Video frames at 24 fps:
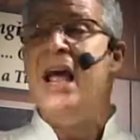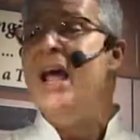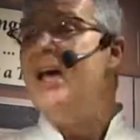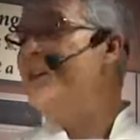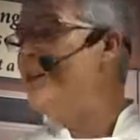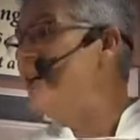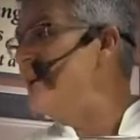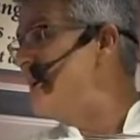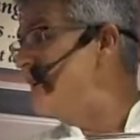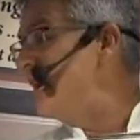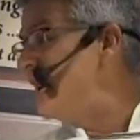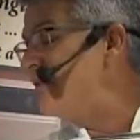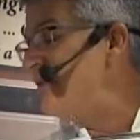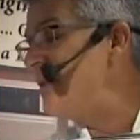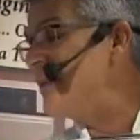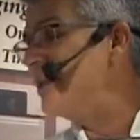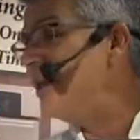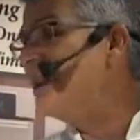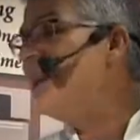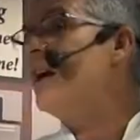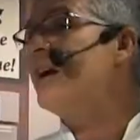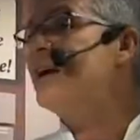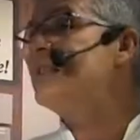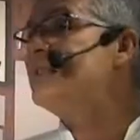You can get the
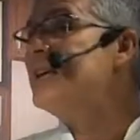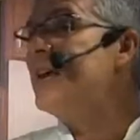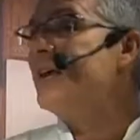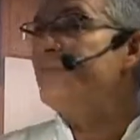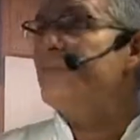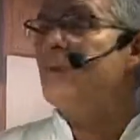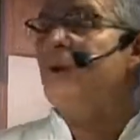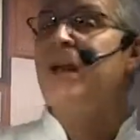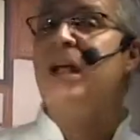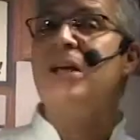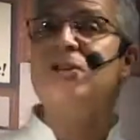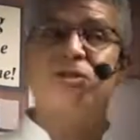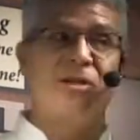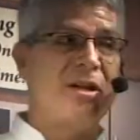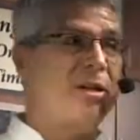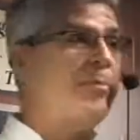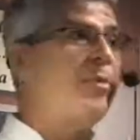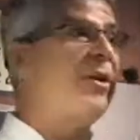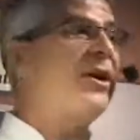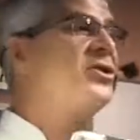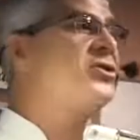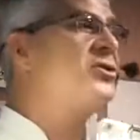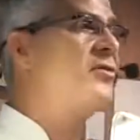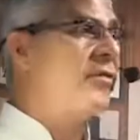deluxe set for less than the
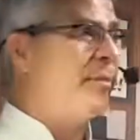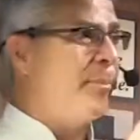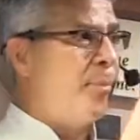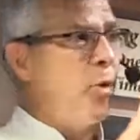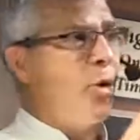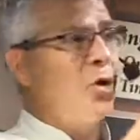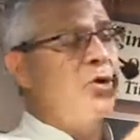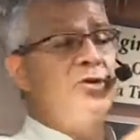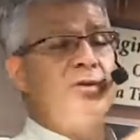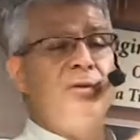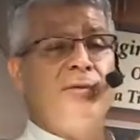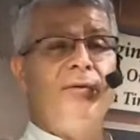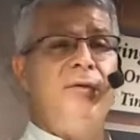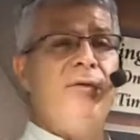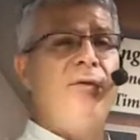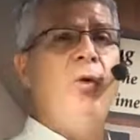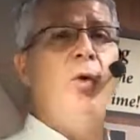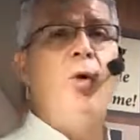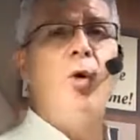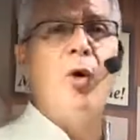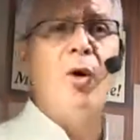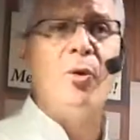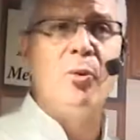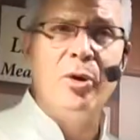price of a porcelain
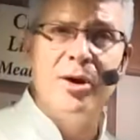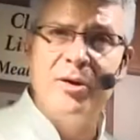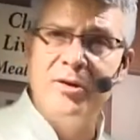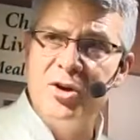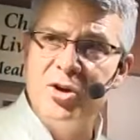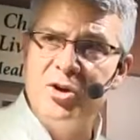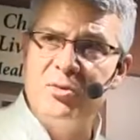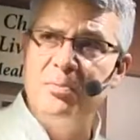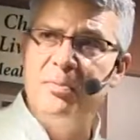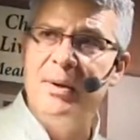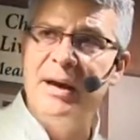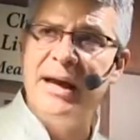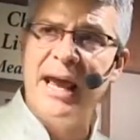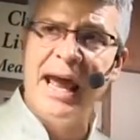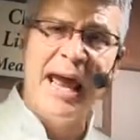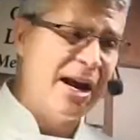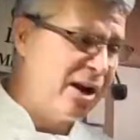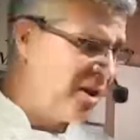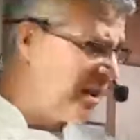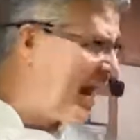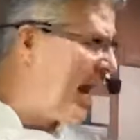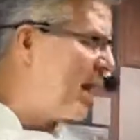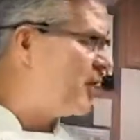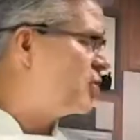floor in one of these big A
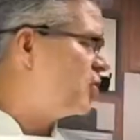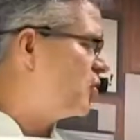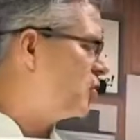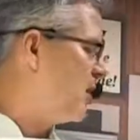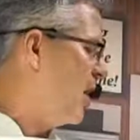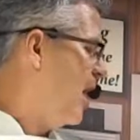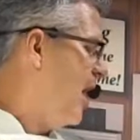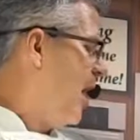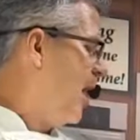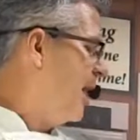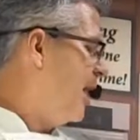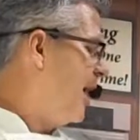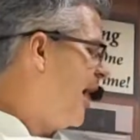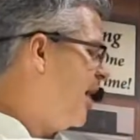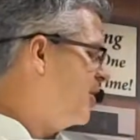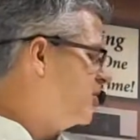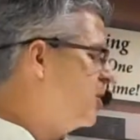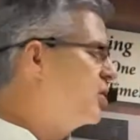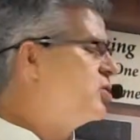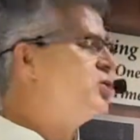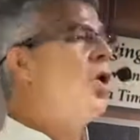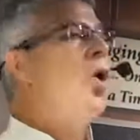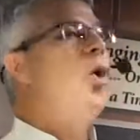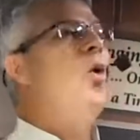classes. Guys,
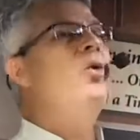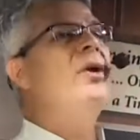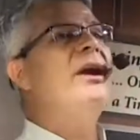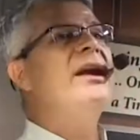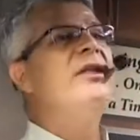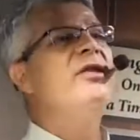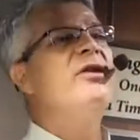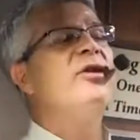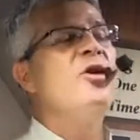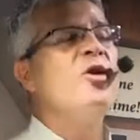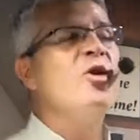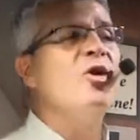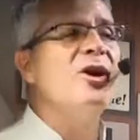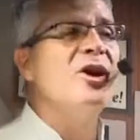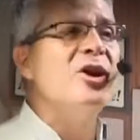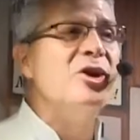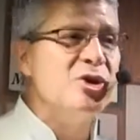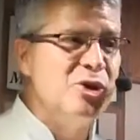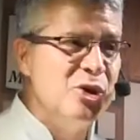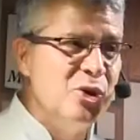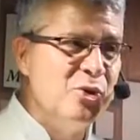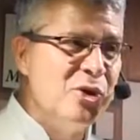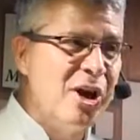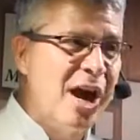it's only
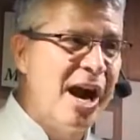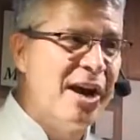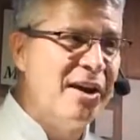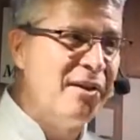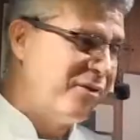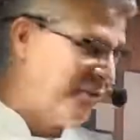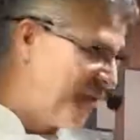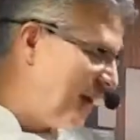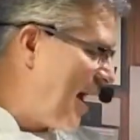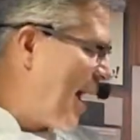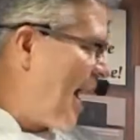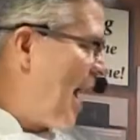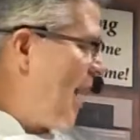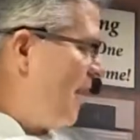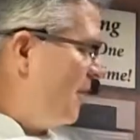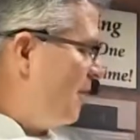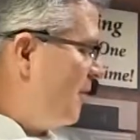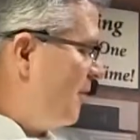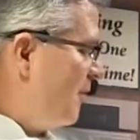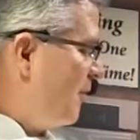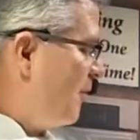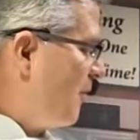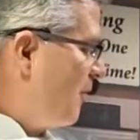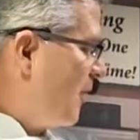$32.95
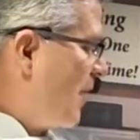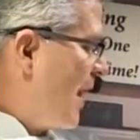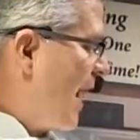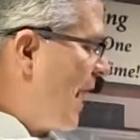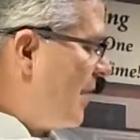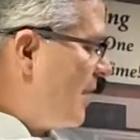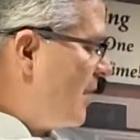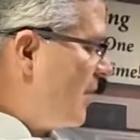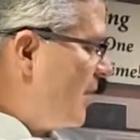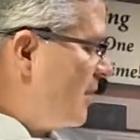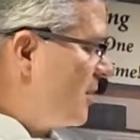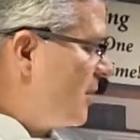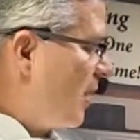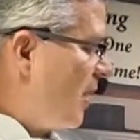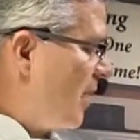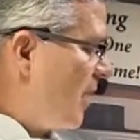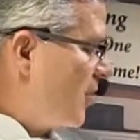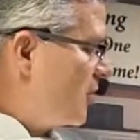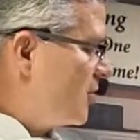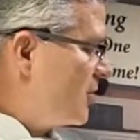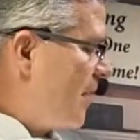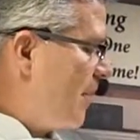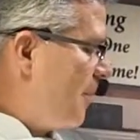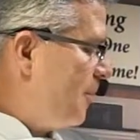for that
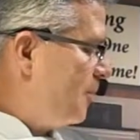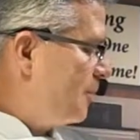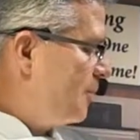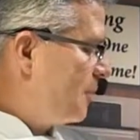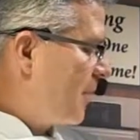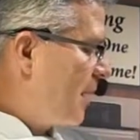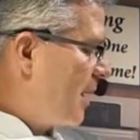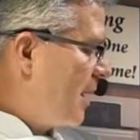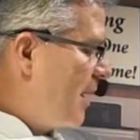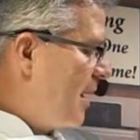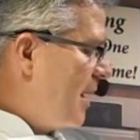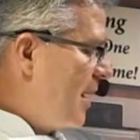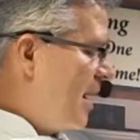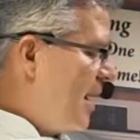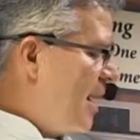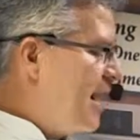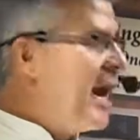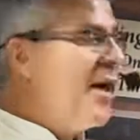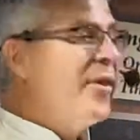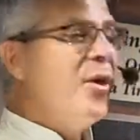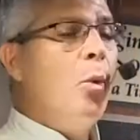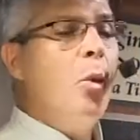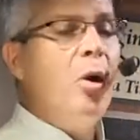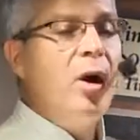deluxe set.
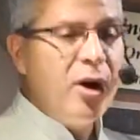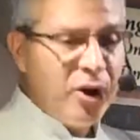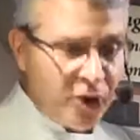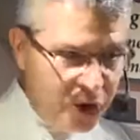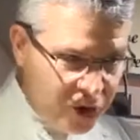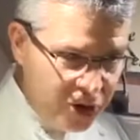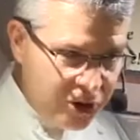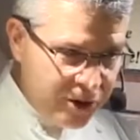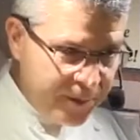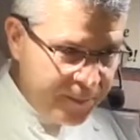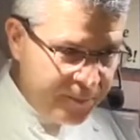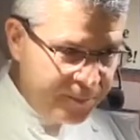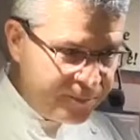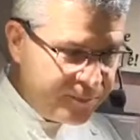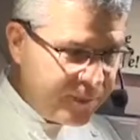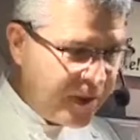Now, the works.